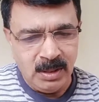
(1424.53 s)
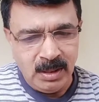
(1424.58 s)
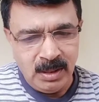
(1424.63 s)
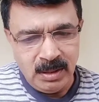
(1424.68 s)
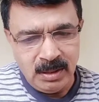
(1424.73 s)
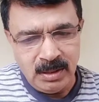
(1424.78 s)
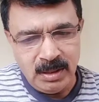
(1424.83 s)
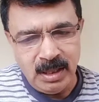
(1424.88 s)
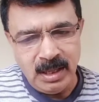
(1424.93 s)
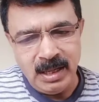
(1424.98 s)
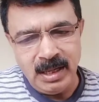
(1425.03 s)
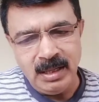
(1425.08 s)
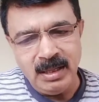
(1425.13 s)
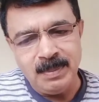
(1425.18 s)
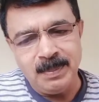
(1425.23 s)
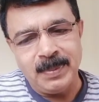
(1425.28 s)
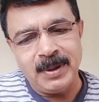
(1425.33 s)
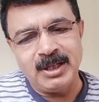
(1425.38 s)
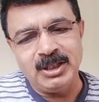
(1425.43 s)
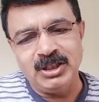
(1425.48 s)
Then again the
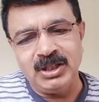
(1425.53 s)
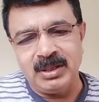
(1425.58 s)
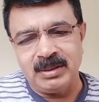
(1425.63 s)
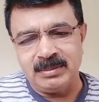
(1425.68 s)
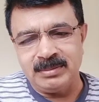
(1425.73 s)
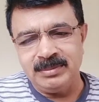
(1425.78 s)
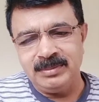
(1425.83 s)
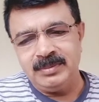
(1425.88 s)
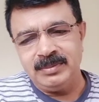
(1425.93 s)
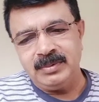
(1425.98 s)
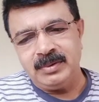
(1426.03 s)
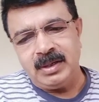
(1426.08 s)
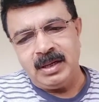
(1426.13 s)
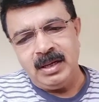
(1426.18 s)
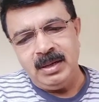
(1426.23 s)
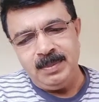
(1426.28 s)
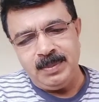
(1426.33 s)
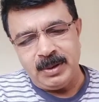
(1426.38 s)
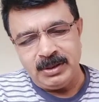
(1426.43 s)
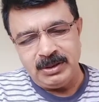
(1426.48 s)
pressure, high
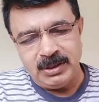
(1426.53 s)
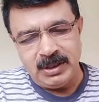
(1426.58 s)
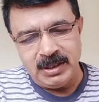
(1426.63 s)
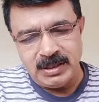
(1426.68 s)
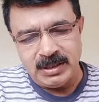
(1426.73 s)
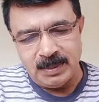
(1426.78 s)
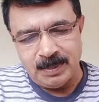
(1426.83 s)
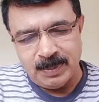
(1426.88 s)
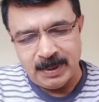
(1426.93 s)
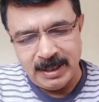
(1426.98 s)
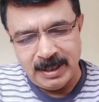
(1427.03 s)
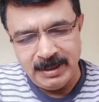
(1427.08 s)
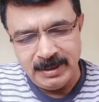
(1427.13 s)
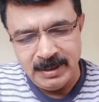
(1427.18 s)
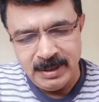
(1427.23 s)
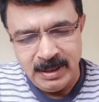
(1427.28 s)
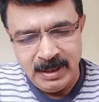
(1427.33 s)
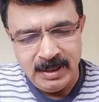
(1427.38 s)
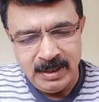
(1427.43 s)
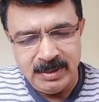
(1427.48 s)
pressure is applied,
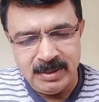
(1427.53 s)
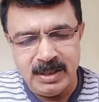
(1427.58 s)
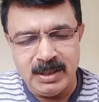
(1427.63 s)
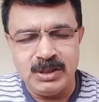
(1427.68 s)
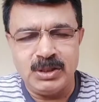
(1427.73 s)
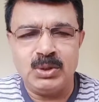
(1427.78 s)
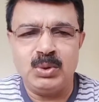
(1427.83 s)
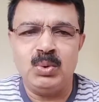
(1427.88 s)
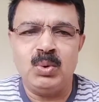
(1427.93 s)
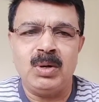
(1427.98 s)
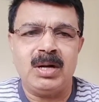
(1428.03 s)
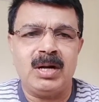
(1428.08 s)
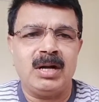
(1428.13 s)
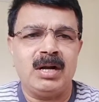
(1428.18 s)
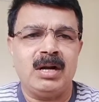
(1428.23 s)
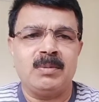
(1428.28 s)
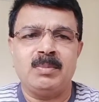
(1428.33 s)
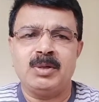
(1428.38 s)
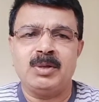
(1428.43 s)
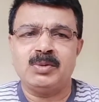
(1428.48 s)
that is 200
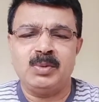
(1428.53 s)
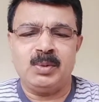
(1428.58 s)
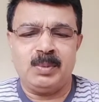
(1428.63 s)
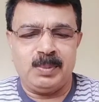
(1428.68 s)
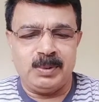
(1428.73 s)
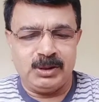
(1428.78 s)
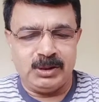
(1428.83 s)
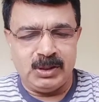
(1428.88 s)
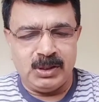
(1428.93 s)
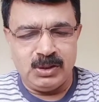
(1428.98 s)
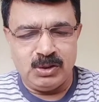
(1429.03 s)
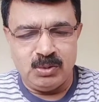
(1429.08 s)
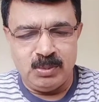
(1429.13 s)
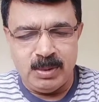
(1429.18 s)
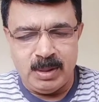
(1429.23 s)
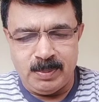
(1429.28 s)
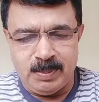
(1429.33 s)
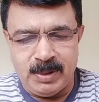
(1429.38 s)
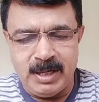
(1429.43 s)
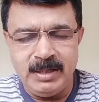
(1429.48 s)
atmospheric pressure is to be
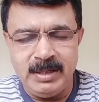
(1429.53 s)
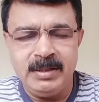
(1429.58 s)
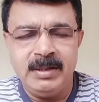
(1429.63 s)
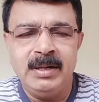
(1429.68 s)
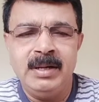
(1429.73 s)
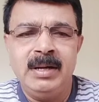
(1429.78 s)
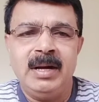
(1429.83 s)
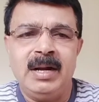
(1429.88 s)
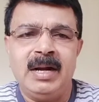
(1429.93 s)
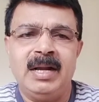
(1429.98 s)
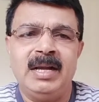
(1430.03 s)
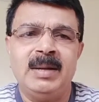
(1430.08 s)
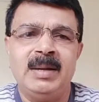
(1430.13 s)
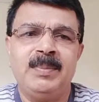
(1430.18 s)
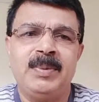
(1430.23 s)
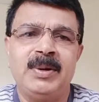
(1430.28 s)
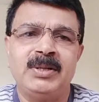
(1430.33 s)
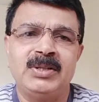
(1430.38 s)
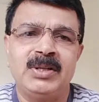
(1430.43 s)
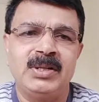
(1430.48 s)
applied, and
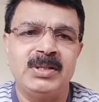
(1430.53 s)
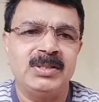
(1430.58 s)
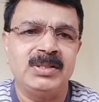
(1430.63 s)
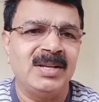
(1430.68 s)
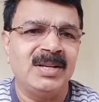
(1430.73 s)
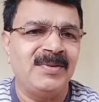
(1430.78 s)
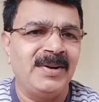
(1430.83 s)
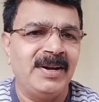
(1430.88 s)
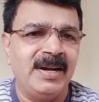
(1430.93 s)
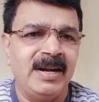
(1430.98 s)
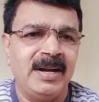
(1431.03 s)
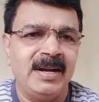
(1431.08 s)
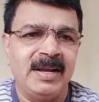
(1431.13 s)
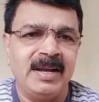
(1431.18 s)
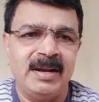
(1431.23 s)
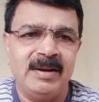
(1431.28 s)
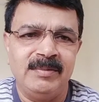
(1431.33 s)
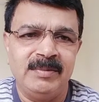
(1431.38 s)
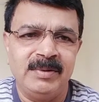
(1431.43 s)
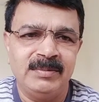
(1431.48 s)
temperature is 700
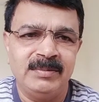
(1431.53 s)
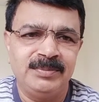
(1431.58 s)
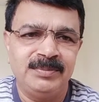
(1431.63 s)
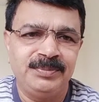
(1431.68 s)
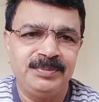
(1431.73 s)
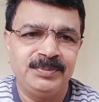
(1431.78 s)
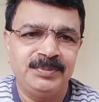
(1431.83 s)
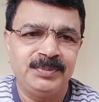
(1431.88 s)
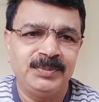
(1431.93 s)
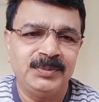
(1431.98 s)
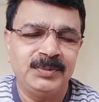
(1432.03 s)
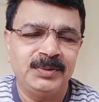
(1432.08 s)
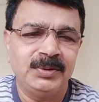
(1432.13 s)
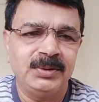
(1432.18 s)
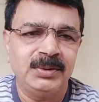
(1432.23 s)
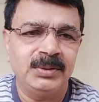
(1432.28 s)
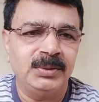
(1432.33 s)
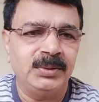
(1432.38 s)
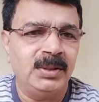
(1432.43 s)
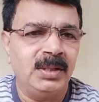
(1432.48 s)
Kelvin.
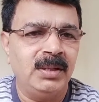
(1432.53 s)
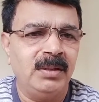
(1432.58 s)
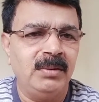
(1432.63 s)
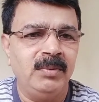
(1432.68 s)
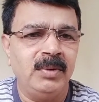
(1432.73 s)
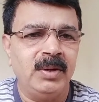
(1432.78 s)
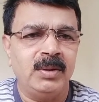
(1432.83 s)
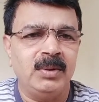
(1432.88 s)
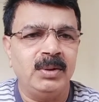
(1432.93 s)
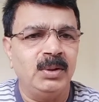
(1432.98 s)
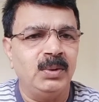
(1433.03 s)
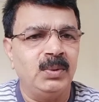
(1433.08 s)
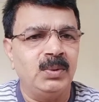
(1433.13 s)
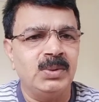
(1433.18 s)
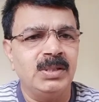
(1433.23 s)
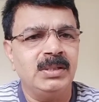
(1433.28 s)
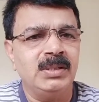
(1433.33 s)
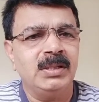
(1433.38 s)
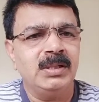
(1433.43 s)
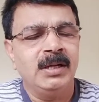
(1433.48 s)
So then we have to use
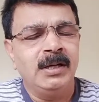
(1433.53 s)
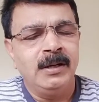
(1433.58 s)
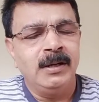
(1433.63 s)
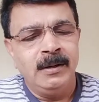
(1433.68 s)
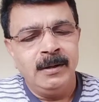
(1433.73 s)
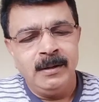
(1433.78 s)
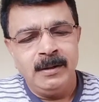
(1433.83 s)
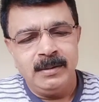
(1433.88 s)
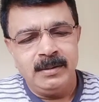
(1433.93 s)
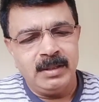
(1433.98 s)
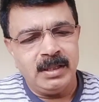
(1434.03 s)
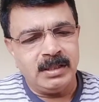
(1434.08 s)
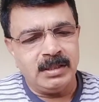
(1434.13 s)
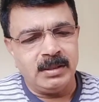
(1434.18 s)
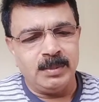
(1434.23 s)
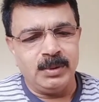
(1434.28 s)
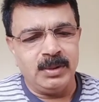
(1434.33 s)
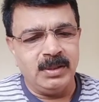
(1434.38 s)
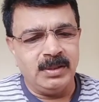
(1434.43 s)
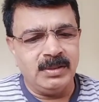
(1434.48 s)
it. That's
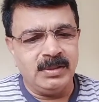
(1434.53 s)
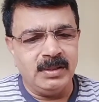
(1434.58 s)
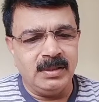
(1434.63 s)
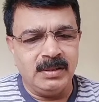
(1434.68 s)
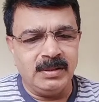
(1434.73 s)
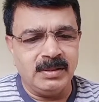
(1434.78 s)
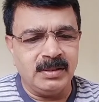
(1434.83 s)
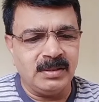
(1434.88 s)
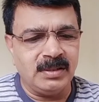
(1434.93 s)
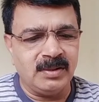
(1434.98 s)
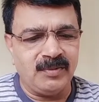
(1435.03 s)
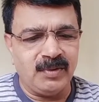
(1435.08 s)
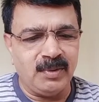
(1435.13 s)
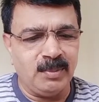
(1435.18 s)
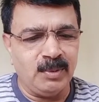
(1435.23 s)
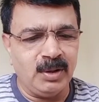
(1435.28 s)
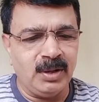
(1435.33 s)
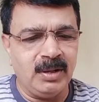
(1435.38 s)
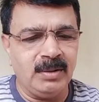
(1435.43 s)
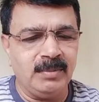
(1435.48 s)
about the synthesis of
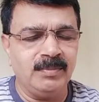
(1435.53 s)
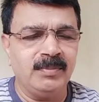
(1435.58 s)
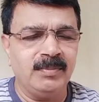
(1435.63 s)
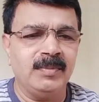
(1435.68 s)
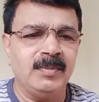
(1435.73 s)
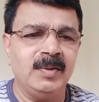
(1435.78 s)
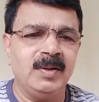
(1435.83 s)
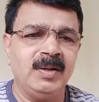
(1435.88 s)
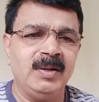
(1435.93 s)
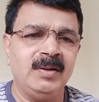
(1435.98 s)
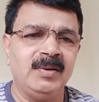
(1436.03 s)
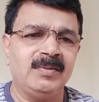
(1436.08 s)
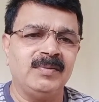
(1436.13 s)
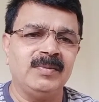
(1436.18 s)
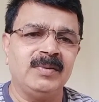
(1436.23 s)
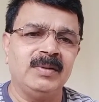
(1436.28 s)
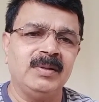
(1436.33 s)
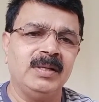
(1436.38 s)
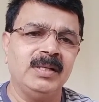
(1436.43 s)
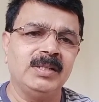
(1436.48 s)
ammonia. Then after
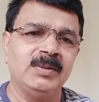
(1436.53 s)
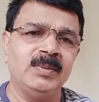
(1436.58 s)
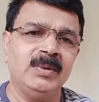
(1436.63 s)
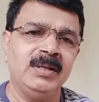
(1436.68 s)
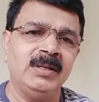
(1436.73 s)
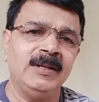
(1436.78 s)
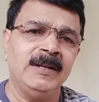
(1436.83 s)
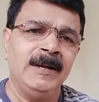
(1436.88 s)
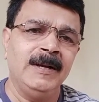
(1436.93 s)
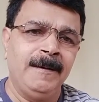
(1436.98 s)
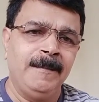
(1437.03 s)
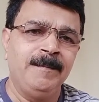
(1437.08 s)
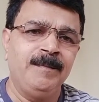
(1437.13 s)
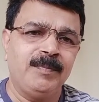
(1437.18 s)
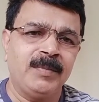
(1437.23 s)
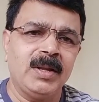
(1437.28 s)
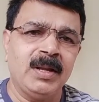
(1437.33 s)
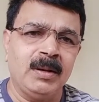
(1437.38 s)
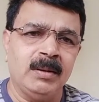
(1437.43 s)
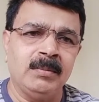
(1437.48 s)
this one,
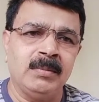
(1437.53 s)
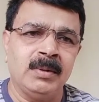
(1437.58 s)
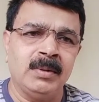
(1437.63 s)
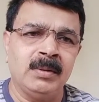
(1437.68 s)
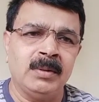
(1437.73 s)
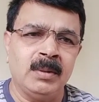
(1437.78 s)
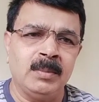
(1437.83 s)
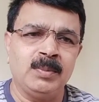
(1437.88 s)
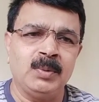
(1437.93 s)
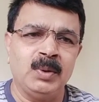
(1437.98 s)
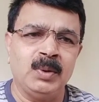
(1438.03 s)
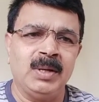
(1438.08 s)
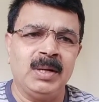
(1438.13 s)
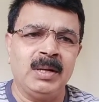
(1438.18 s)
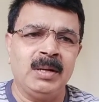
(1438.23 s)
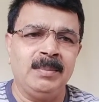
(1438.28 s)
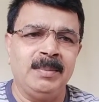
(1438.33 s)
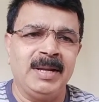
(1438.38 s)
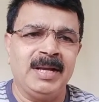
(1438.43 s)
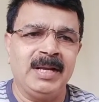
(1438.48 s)
after I
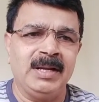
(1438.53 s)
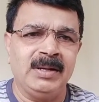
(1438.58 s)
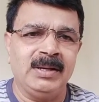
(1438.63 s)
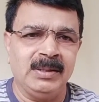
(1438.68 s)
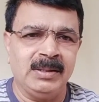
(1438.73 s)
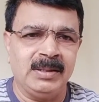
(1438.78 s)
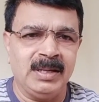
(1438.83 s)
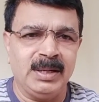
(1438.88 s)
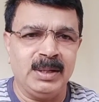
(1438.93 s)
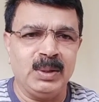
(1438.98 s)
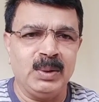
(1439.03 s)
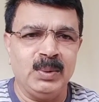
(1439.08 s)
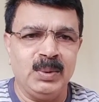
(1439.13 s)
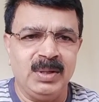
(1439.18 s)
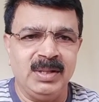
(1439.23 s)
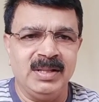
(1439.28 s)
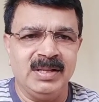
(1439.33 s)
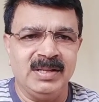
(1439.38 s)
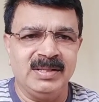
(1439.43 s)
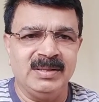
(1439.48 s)
make it concluding
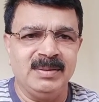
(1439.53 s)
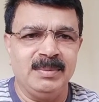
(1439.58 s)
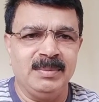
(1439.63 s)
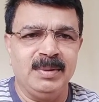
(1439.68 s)
that the